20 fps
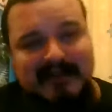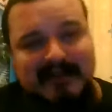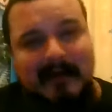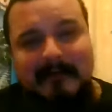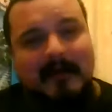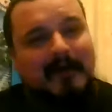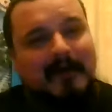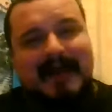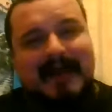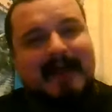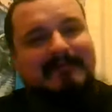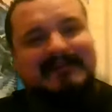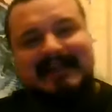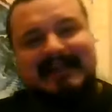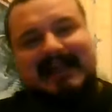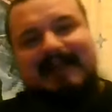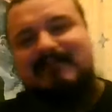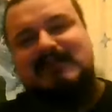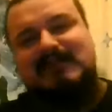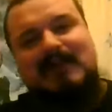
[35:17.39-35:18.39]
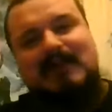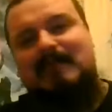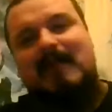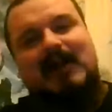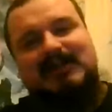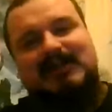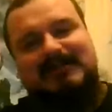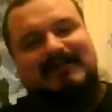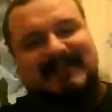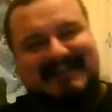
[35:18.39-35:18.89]
so I'm not gonna be able to give too
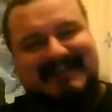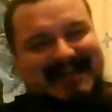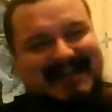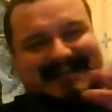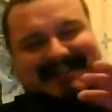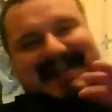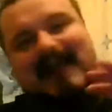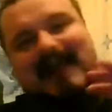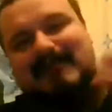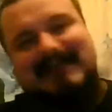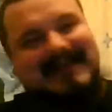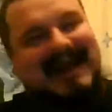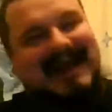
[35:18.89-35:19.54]
much of a detailed